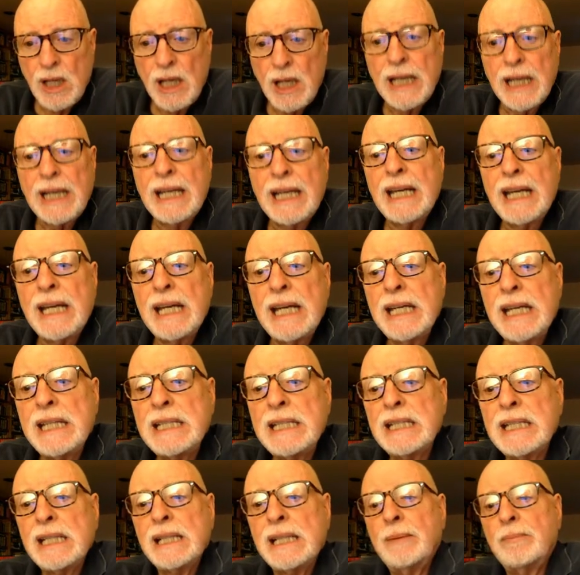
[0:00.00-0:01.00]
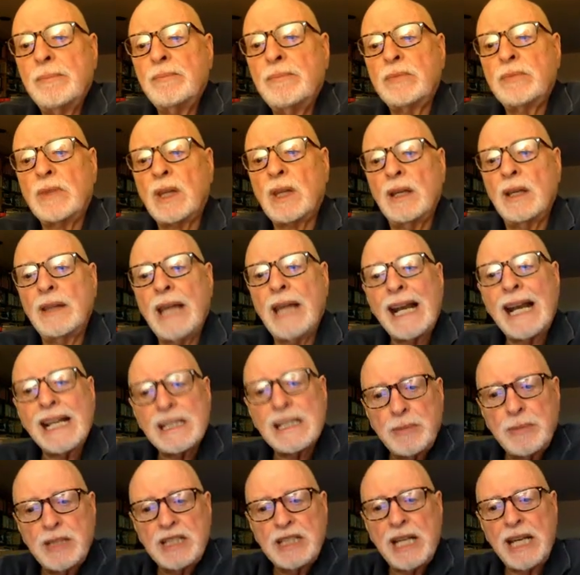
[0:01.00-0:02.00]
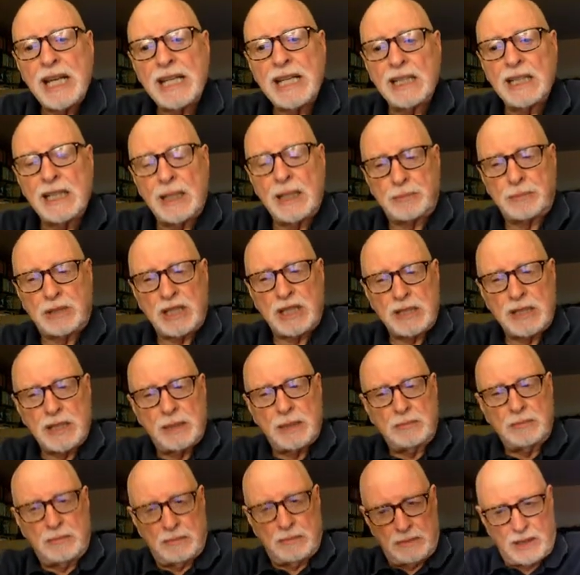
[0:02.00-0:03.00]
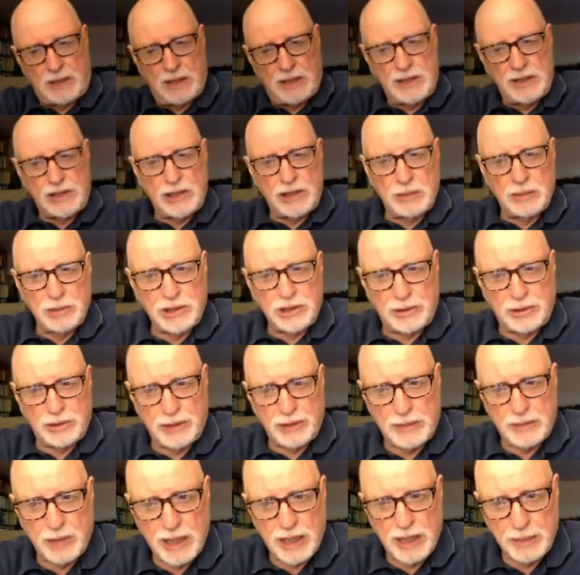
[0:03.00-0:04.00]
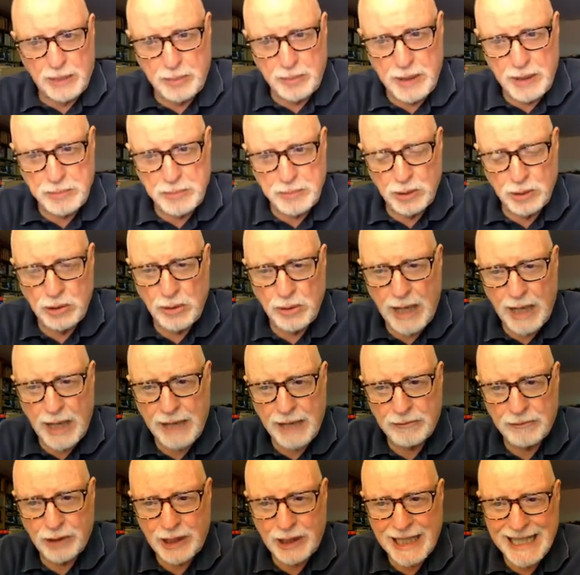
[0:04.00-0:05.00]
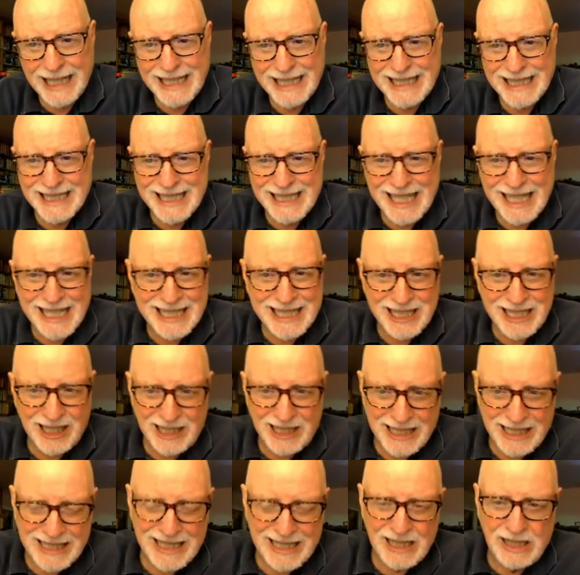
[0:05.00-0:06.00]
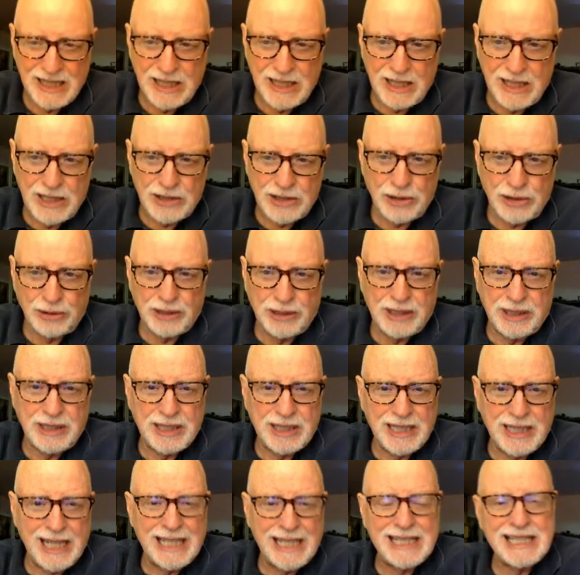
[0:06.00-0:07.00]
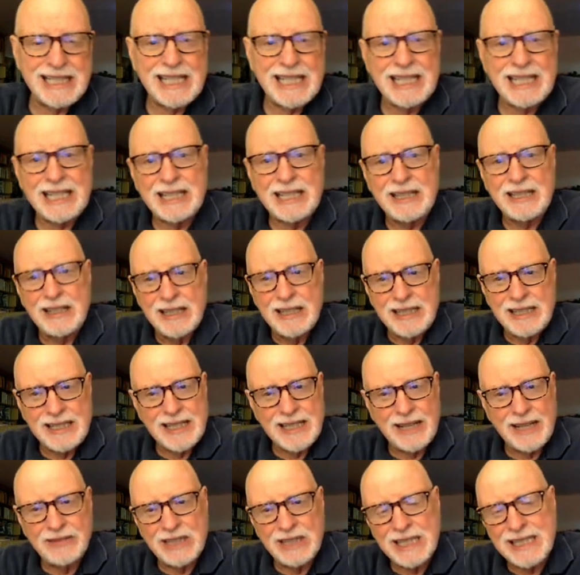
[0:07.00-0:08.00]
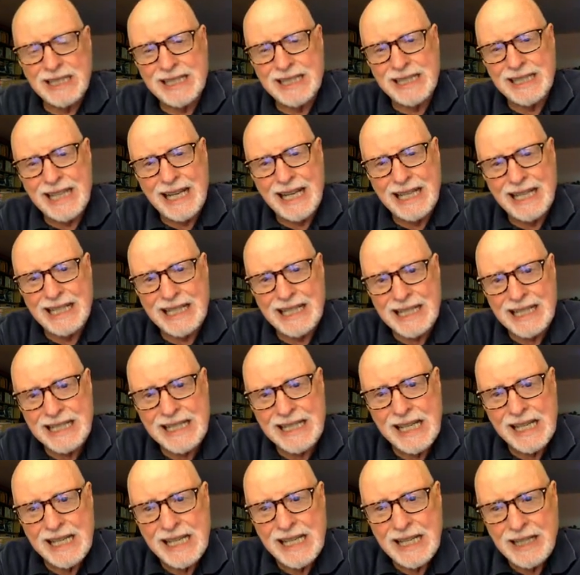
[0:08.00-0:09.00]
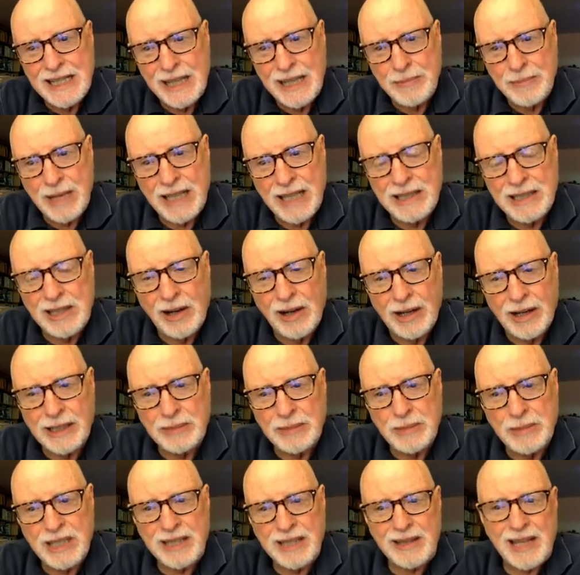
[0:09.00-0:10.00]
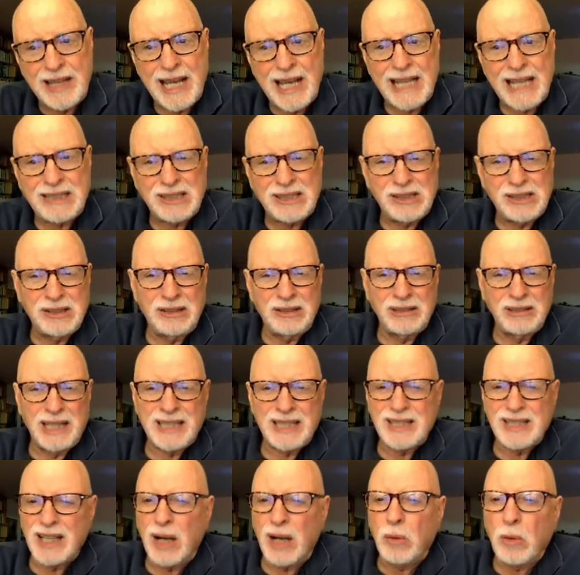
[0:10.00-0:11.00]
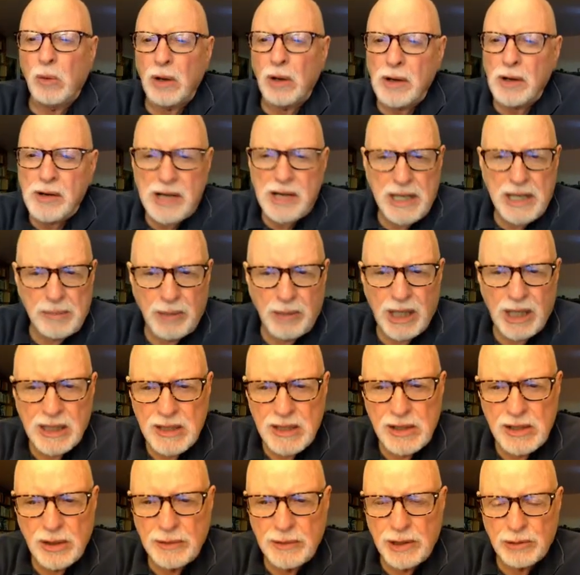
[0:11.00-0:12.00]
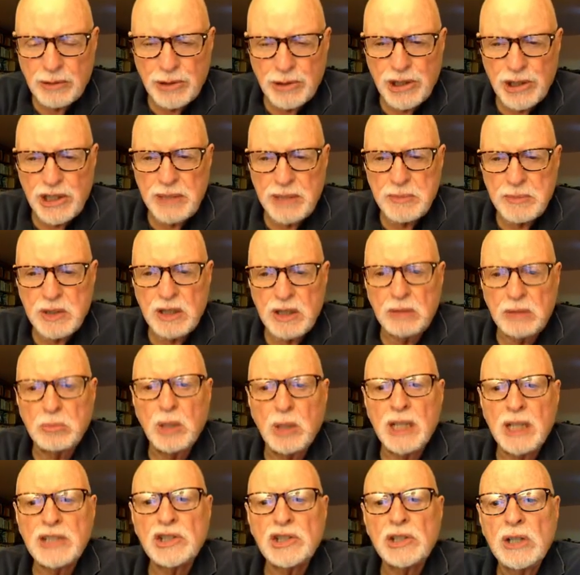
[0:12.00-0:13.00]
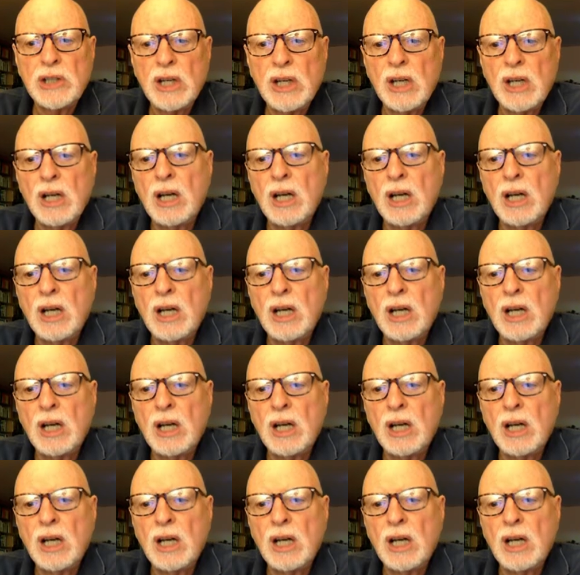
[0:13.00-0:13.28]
And um, that has been taken up to some considerable degree by the people who advocated detente during the 1970s and 80s they made the argument that, oh, let's not worry about the Soviet regime so much.